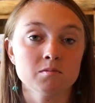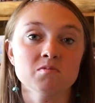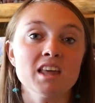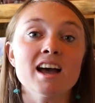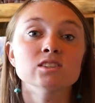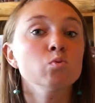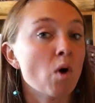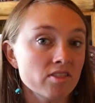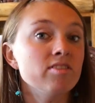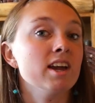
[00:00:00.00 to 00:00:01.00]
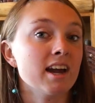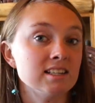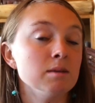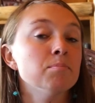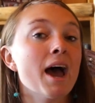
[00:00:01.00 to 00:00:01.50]
that's one thing. I
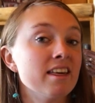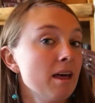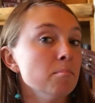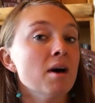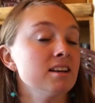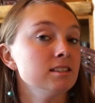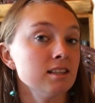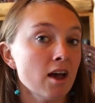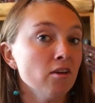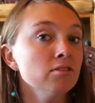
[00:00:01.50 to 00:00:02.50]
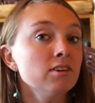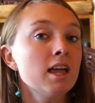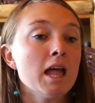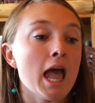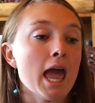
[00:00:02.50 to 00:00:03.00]
didn't buy them myself.
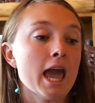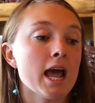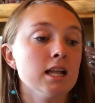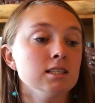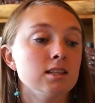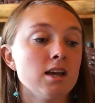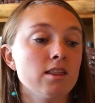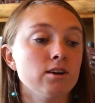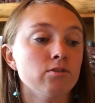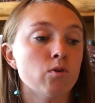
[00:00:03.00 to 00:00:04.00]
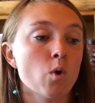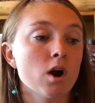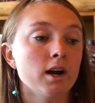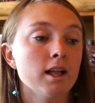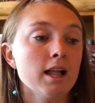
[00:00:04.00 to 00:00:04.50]
And the other
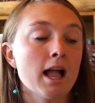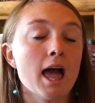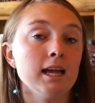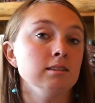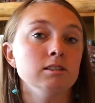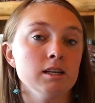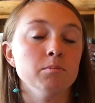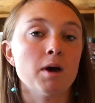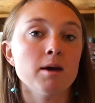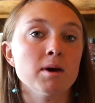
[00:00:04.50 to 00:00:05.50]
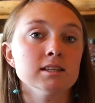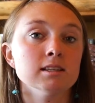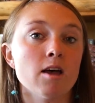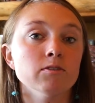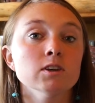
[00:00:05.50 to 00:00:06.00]
four I did buy
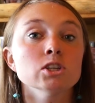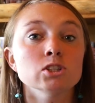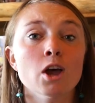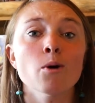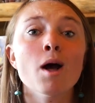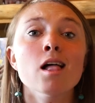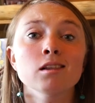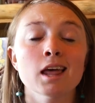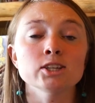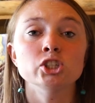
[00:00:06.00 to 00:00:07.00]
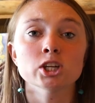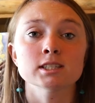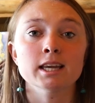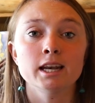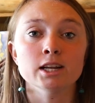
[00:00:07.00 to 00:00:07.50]
myself. So let's
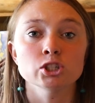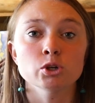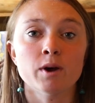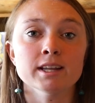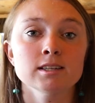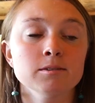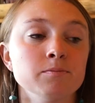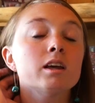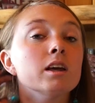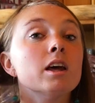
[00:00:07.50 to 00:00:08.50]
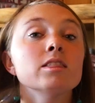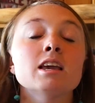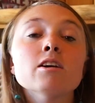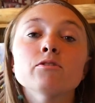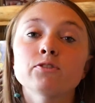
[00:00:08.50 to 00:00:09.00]
just get into it.
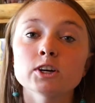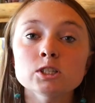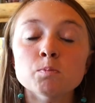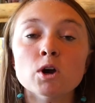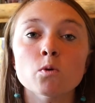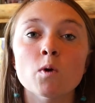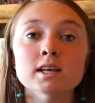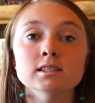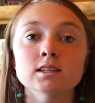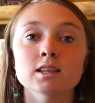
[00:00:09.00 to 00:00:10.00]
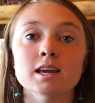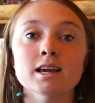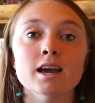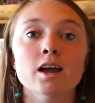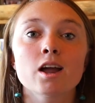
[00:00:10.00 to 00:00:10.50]
The first book was
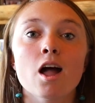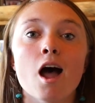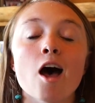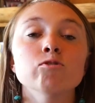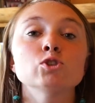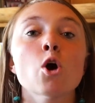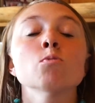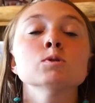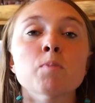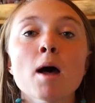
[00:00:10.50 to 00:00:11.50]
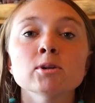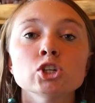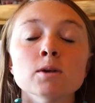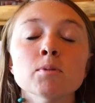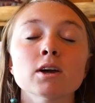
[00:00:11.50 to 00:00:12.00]
the Of Tomes
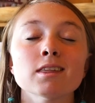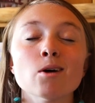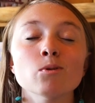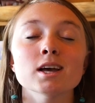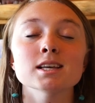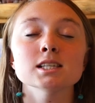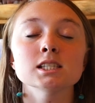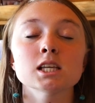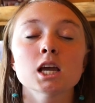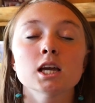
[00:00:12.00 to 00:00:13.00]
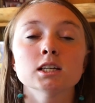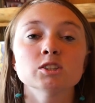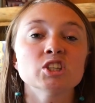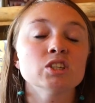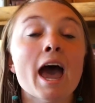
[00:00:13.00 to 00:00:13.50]
publishing book that was
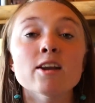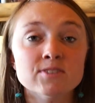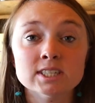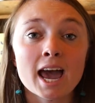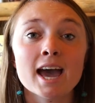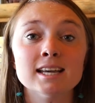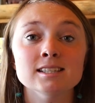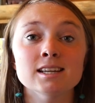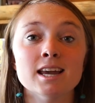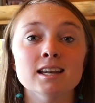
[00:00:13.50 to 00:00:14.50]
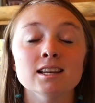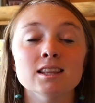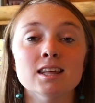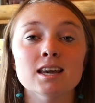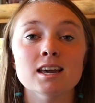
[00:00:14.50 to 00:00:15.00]
advertised in
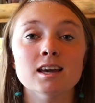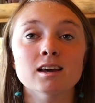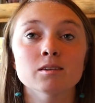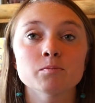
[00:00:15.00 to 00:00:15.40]
the